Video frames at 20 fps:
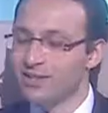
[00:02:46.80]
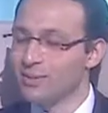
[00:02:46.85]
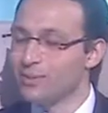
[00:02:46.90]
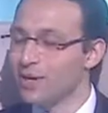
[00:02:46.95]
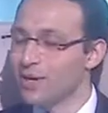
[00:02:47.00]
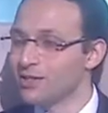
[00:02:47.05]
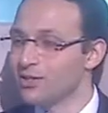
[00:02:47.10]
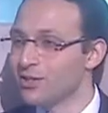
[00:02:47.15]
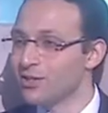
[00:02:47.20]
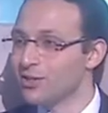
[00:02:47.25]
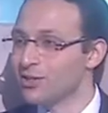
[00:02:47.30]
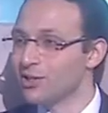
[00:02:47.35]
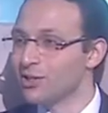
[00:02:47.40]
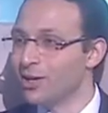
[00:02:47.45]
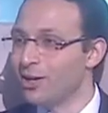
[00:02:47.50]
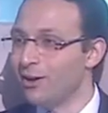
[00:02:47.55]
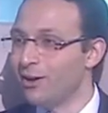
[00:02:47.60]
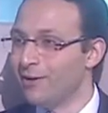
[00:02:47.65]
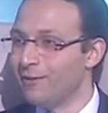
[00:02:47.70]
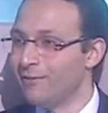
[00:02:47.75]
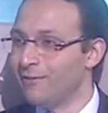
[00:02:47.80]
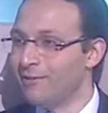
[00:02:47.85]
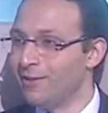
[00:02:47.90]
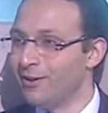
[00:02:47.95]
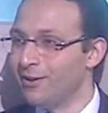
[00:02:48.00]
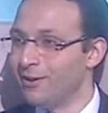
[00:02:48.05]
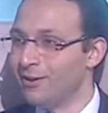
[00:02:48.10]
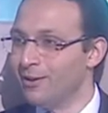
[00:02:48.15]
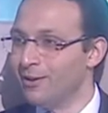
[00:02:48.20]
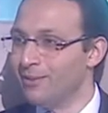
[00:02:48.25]
the message of
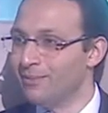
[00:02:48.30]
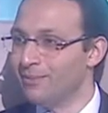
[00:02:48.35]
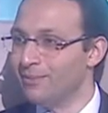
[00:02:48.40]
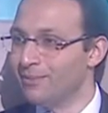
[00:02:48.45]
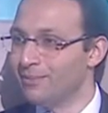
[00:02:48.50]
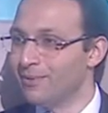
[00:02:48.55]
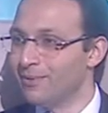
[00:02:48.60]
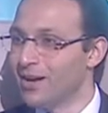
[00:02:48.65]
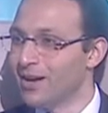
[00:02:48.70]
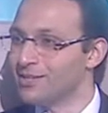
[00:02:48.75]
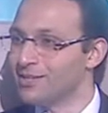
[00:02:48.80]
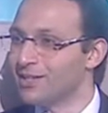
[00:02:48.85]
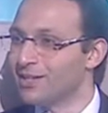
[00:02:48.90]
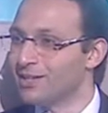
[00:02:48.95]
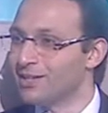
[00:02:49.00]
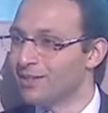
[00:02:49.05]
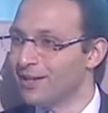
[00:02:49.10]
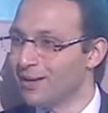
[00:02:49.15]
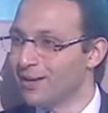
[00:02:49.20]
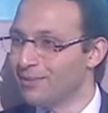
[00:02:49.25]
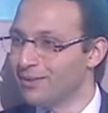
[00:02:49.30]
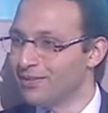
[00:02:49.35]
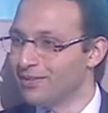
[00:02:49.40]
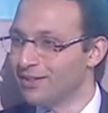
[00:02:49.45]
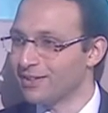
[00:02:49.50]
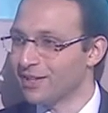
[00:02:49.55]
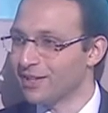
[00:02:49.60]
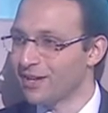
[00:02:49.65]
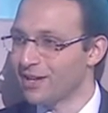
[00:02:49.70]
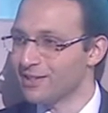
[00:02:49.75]
President Abdel
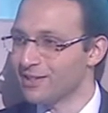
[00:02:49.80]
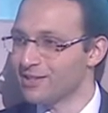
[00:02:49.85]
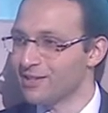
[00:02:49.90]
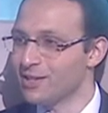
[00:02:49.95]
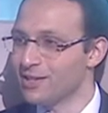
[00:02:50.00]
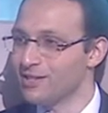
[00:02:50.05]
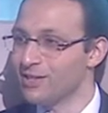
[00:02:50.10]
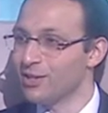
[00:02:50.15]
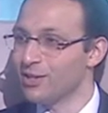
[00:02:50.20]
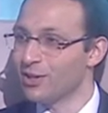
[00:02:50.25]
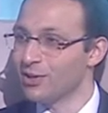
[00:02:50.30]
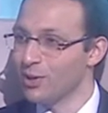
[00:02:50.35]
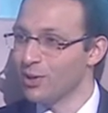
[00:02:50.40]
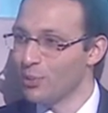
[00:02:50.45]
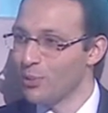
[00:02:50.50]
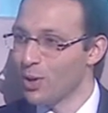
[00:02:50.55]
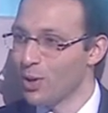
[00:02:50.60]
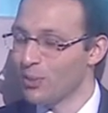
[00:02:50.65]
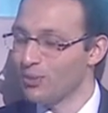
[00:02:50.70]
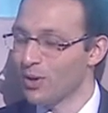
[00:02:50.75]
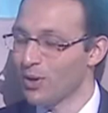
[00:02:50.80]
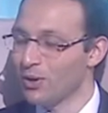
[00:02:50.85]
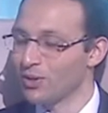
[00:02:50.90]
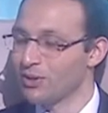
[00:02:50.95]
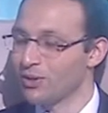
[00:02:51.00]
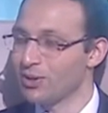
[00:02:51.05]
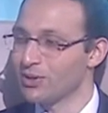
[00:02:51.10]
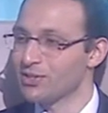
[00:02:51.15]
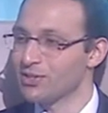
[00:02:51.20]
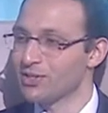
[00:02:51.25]
Fattah al-Sisi to Pope
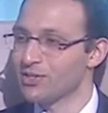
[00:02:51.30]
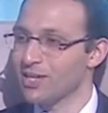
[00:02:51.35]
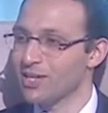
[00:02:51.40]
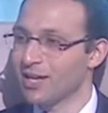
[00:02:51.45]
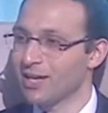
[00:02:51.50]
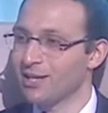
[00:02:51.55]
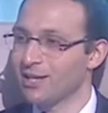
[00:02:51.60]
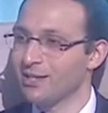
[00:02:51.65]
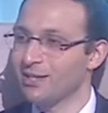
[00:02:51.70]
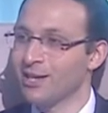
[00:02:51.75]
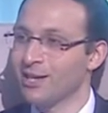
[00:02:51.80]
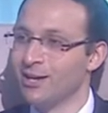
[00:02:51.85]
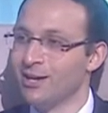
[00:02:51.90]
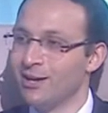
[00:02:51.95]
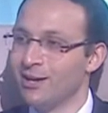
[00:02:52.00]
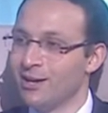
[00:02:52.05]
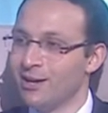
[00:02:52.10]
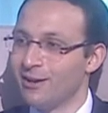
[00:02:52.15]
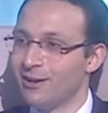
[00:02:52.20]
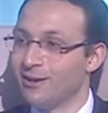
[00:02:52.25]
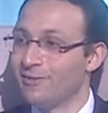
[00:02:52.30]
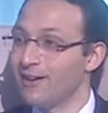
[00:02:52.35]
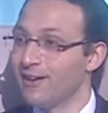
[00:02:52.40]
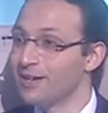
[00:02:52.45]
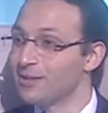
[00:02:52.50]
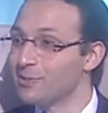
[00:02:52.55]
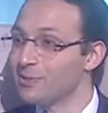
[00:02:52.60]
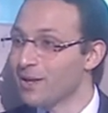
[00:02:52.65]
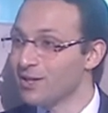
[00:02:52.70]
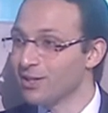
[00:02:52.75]
Tawadros II on a
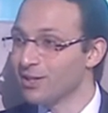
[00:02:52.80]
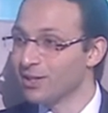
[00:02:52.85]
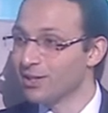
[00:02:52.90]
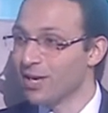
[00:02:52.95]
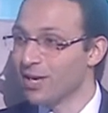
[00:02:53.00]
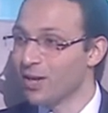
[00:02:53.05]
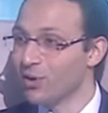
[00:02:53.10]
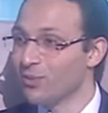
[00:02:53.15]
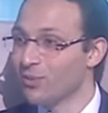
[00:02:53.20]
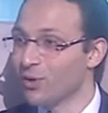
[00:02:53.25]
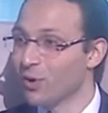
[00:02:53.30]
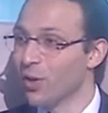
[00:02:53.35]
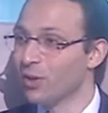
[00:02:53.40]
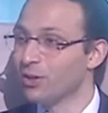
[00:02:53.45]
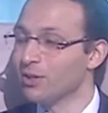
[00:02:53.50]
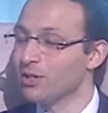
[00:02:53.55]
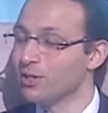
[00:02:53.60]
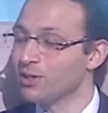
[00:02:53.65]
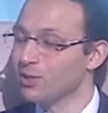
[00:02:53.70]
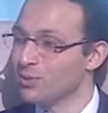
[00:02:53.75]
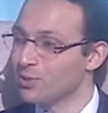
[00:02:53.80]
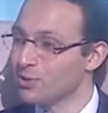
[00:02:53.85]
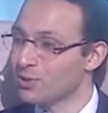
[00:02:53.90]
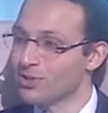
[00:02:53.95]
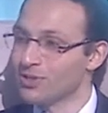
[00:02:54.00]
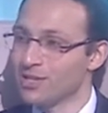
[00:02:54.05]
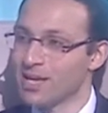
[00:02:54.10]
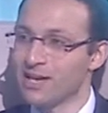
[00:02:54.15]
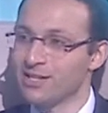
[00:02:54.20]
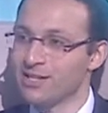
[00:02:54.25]
very special day for all the
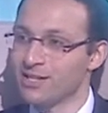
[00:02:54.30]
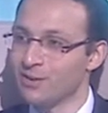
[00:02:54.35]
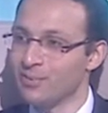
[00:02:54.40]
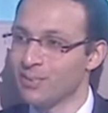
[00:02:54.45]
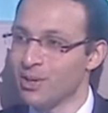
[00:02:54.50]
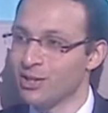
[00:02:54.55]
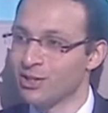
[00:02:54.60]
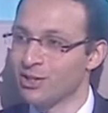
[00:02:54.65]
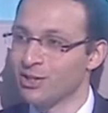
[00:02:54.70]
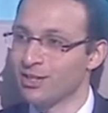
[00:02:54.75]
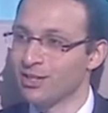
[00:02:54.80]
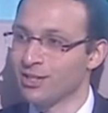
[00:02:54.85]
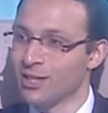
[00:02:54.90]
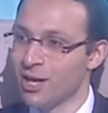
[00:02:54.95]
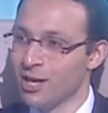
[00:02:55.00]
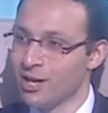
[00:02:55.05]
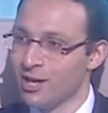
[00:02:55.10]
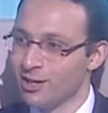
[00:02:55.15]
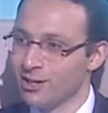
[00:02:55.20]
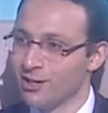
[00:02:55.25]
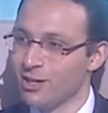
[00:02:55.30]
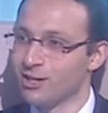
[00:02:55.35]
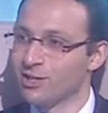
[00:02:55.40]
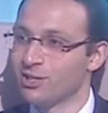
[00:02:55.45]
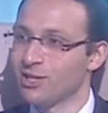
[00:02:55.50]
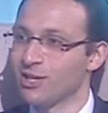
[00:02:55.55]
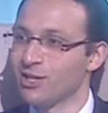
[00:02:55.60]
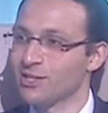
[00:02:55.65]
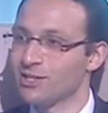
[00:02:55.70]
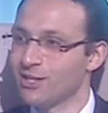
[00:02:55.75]
Egyptians, as you mentioned, not
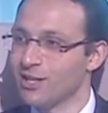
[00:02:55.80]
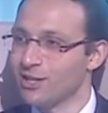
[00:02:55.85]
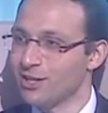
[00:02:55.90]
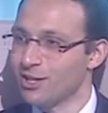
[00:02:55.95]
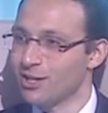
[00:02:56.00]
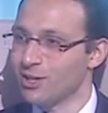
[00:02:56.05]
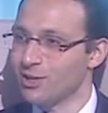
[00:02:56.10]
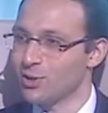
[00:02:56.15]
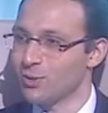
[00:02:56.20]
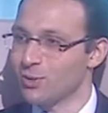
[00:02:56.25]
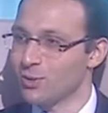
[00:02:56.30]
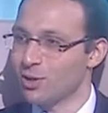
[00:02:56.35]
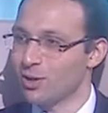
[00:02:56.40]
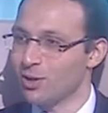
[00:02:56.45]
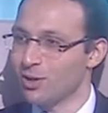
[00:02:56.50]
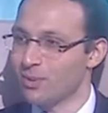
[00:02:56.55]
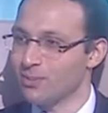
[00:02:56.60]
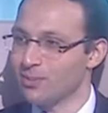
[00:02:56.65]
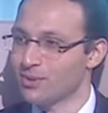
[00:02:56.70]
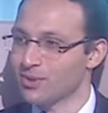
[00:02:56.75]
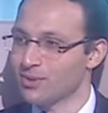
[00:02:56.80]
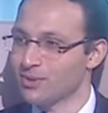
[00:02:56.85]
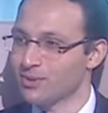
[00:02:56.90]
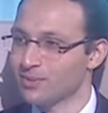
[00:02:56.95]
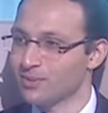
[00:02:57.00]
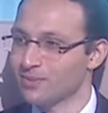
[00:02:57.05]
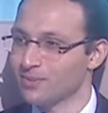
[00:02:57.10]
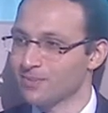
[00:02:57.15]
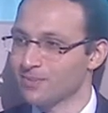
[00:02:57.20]
just the Egyptian Copts?